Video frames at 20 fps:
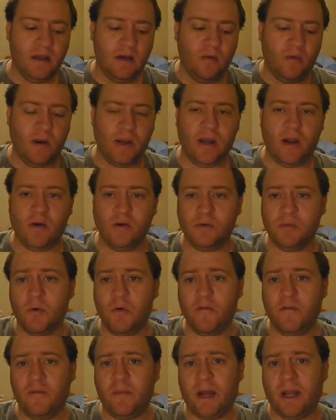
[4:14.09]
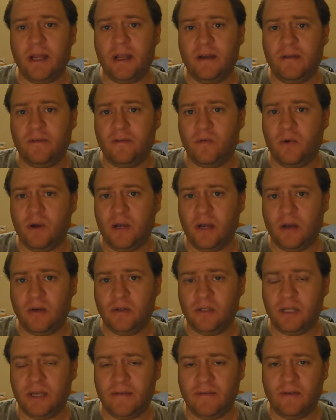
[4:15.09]
Windows Movie Maker for
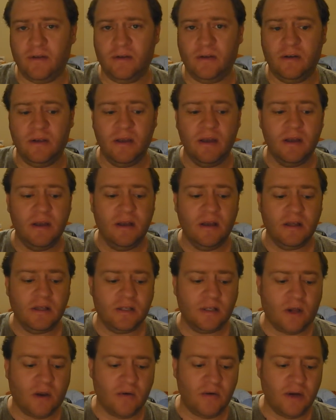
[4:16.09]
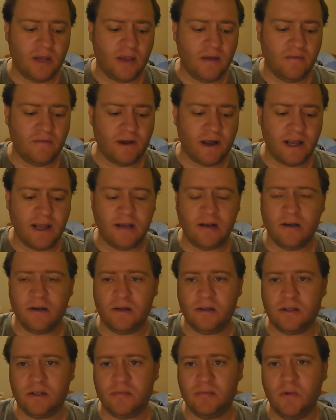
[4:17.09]
Windows 7, Sony
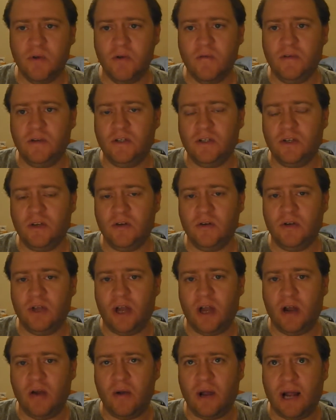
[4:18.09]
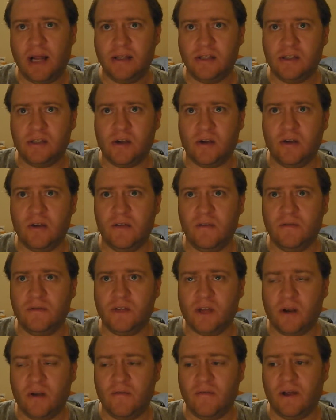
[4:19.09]
Vegas Movie Studio, and
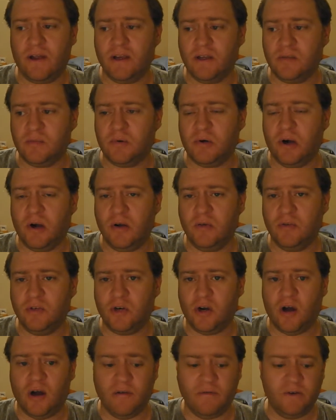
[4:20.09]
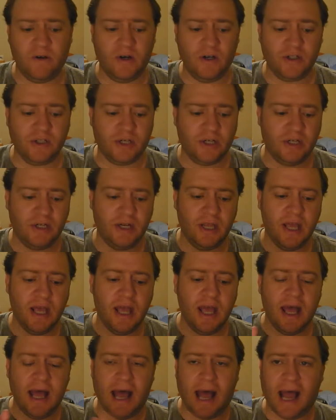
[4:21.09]
Sony Vegas Pro trial version,
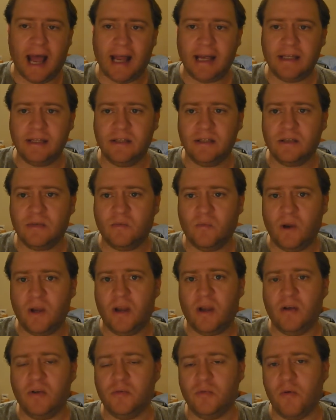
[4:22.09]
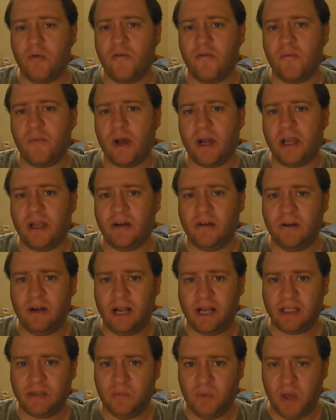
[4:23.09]
and Windows Movie Maker in
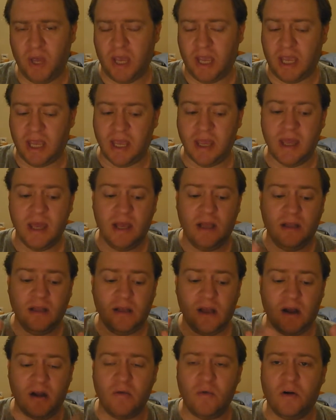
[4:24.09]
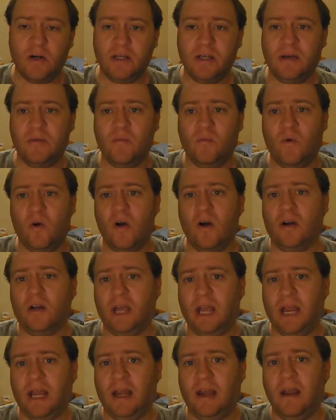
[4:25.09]
XP. The only one it didn't work
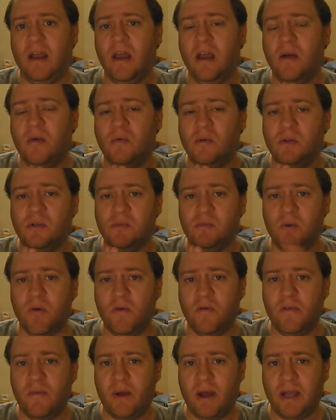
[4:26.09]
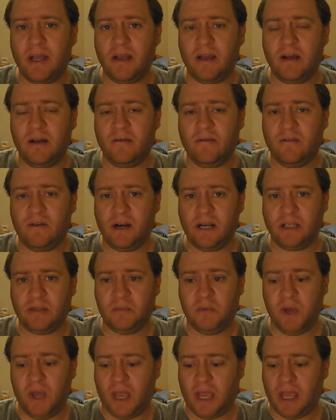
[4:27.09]
in was Movie Maker for
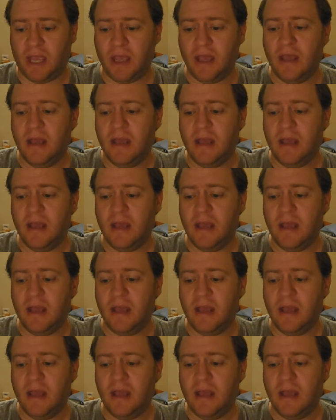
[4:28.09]
XP.